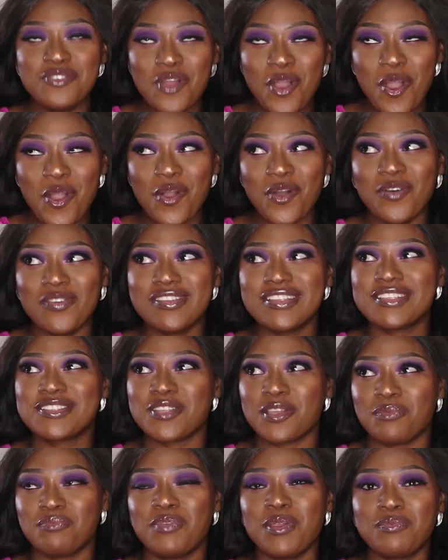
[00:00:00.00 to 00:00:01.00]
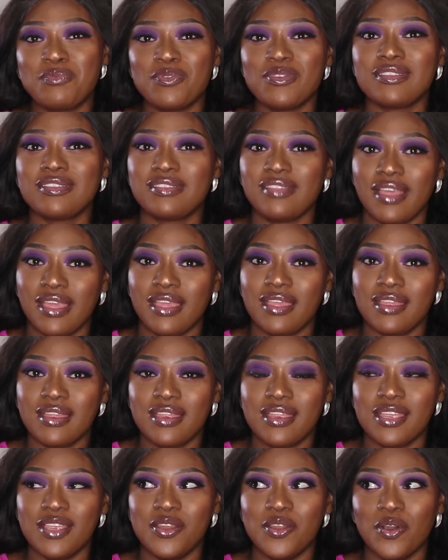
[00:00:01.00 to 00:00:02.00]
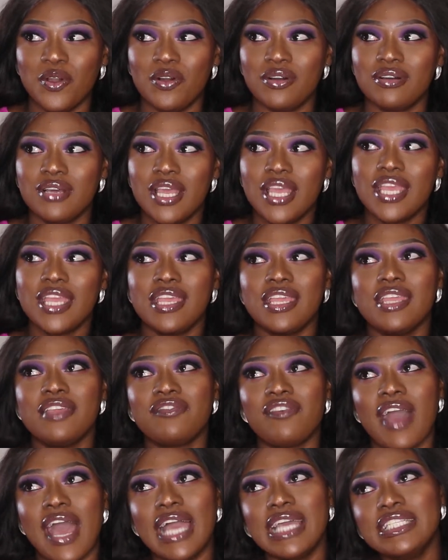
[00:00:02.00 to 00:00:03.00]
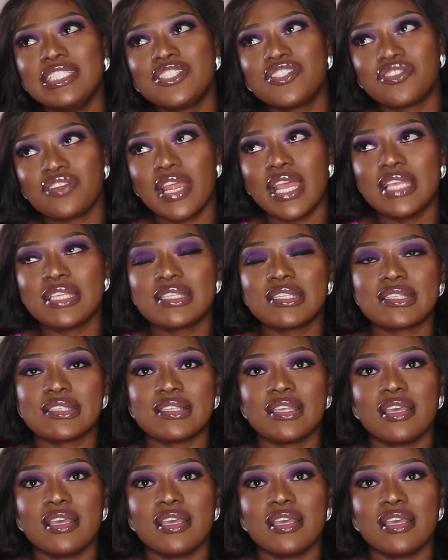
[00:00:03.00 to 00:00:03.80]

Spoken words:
know some people think if I dress